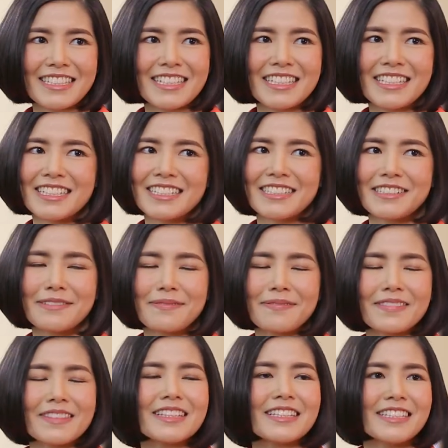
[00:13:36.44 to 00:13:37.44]
or any party that
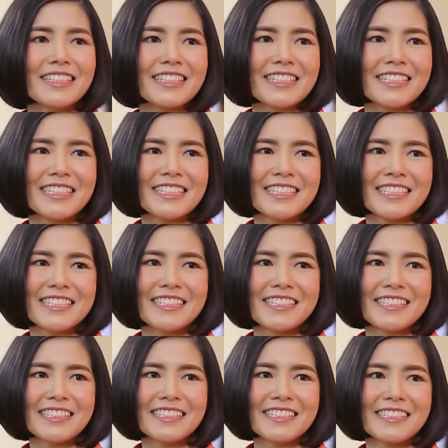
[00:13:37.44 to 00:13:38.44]
want to get involved
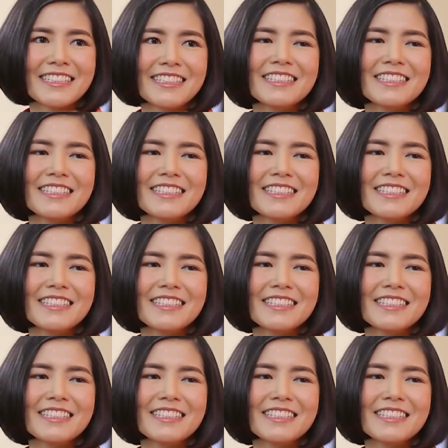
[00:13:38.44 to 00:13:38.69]
in this